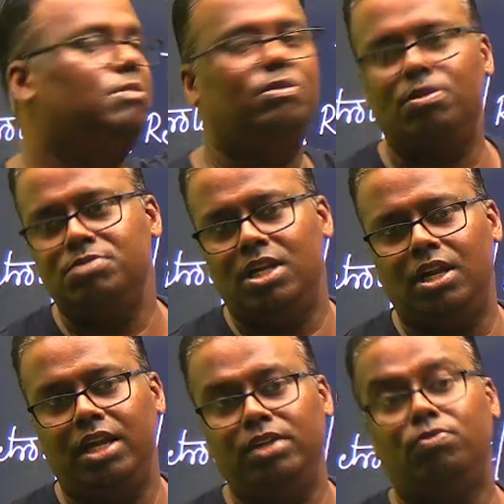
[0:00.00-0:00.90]
from
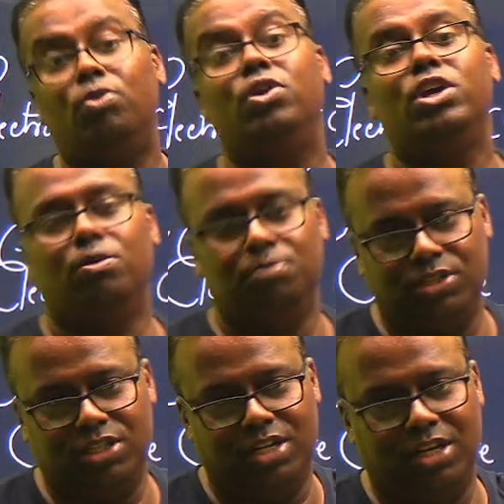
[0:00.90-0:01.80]
sunlight,
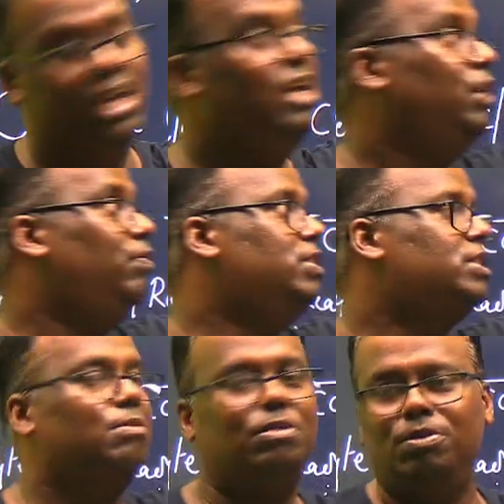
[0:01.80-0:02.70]
photodecomposition. If it is
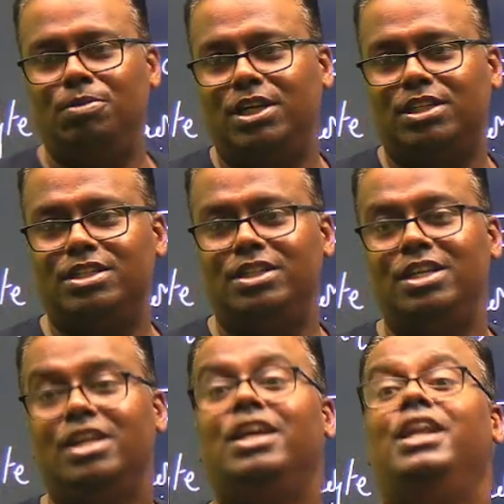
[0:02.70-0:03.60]
coming from electricity,
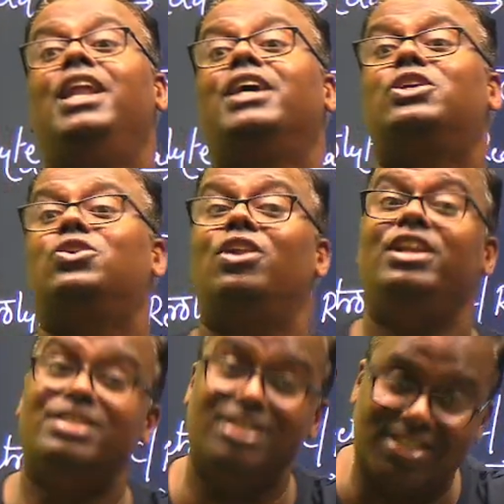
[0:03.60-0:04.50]

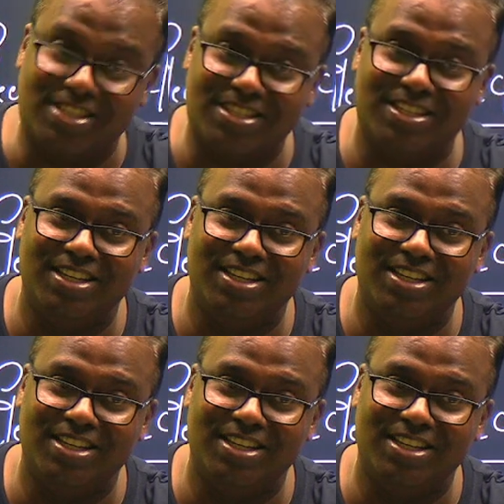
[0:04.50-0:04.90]
electrolysis.